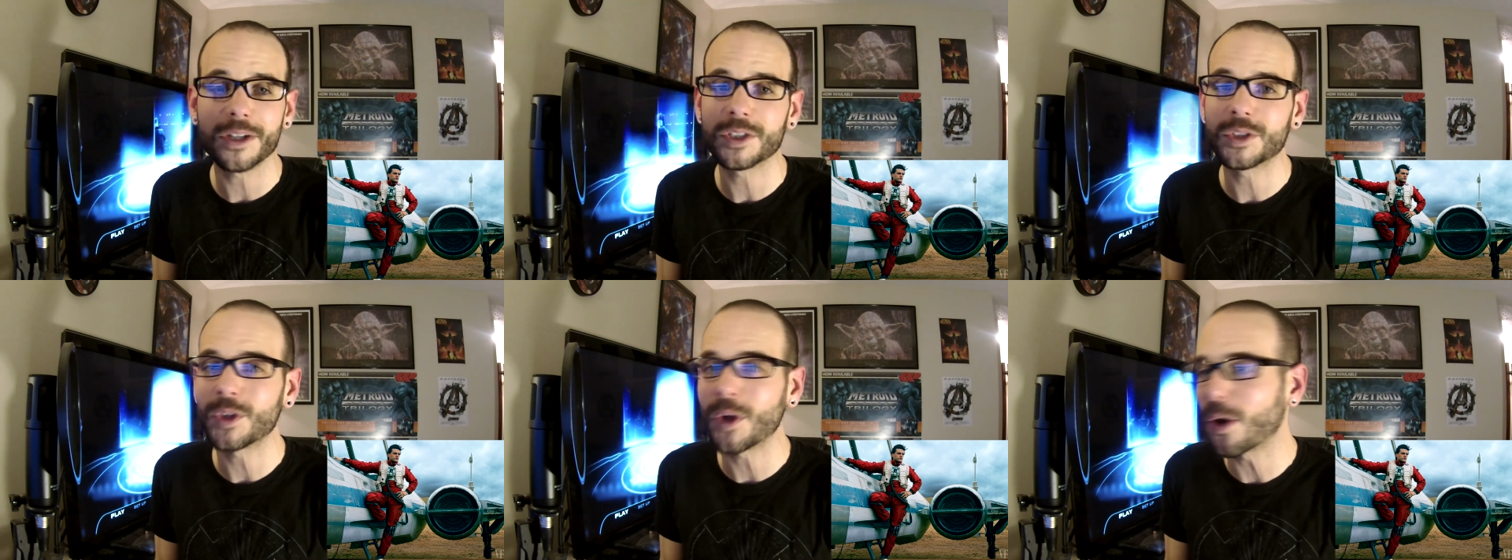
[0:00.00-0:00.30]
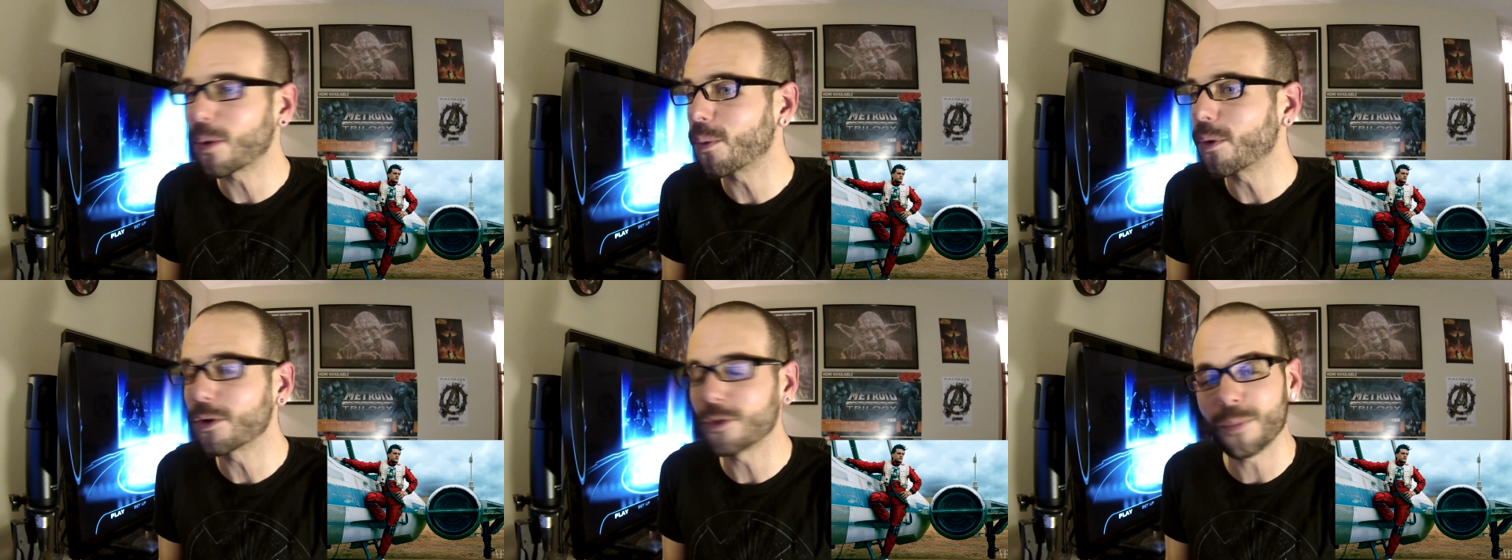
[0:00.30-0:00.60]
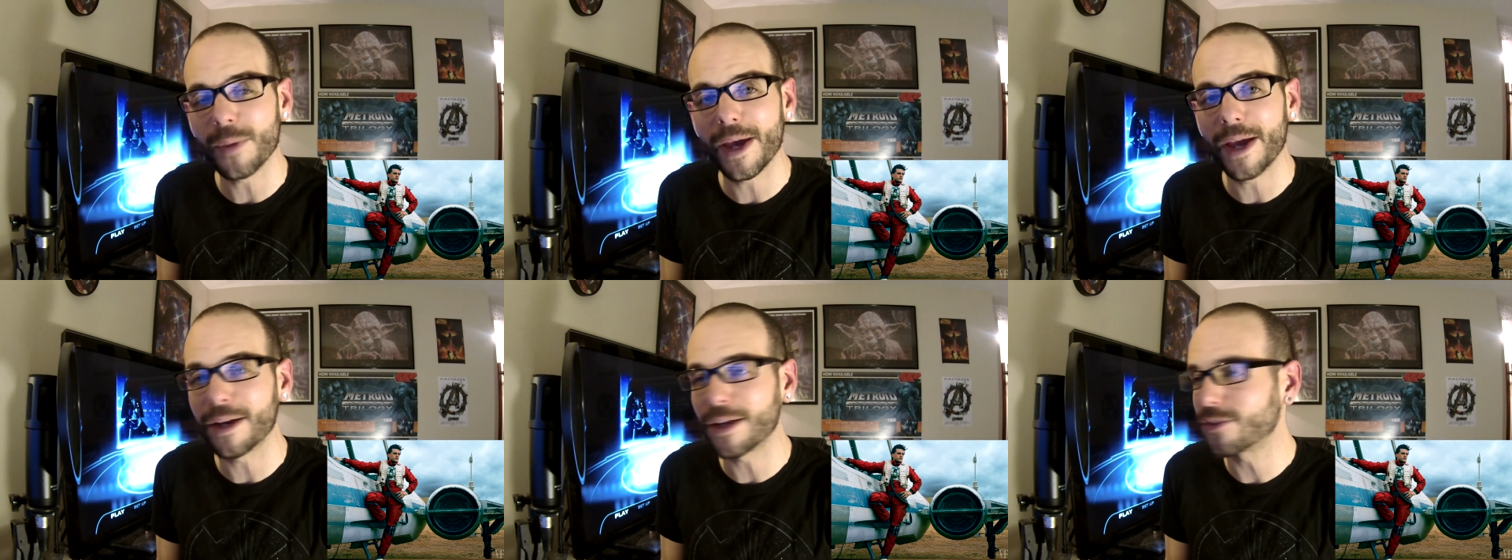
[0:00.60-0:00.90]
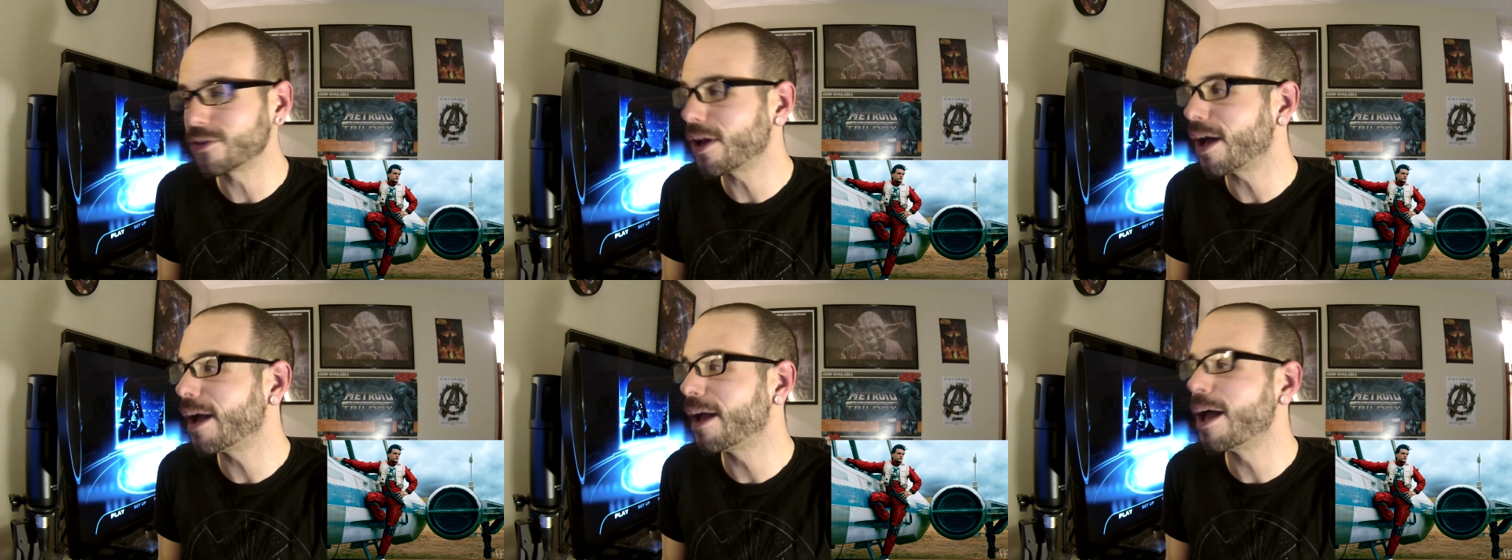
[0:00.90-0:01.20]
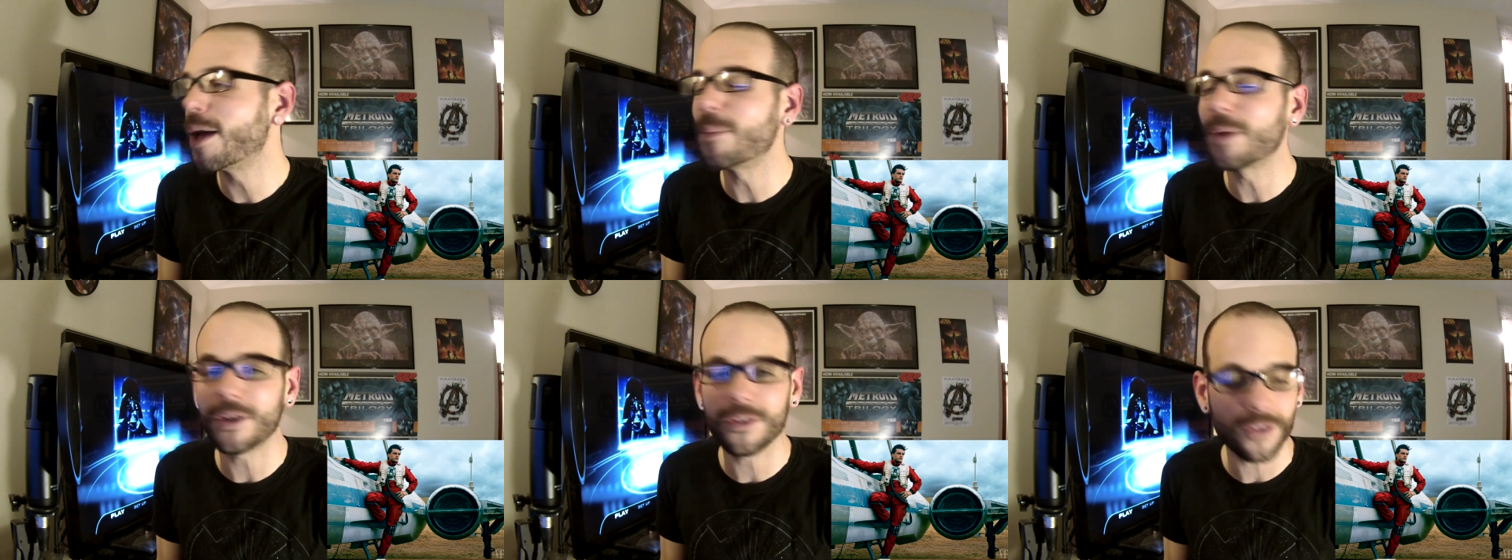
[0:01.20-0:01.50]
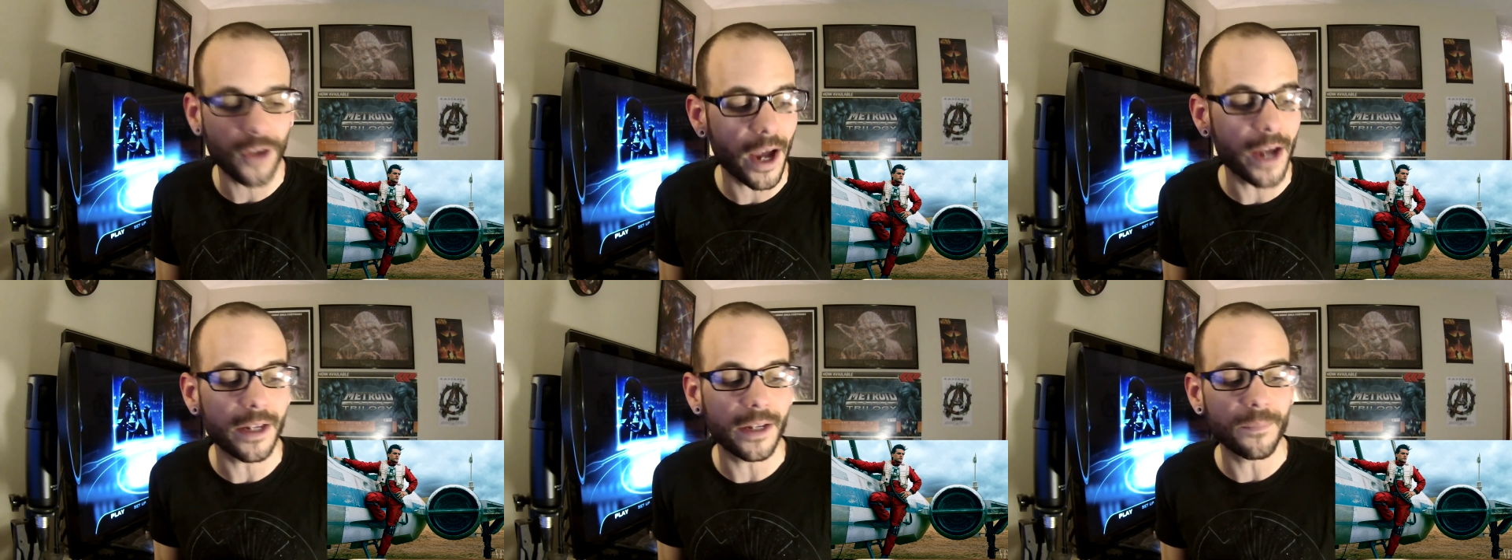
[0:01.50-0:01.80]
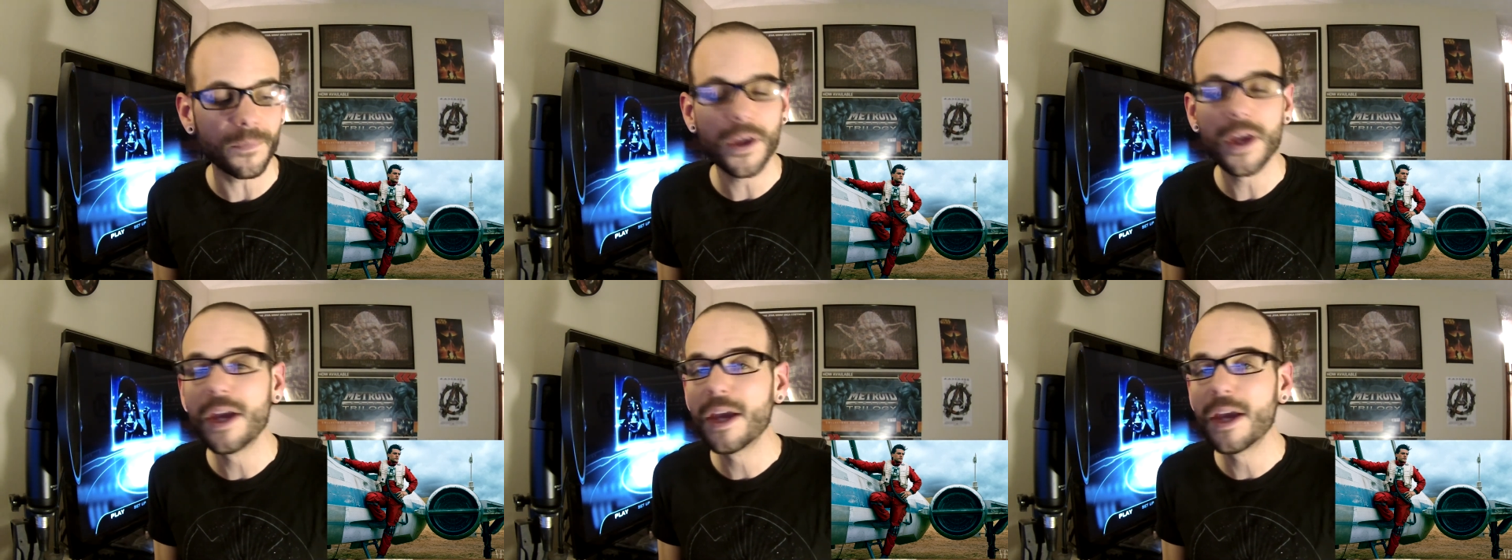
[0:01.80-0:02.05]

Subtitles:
Star Wars, man, because I am excited.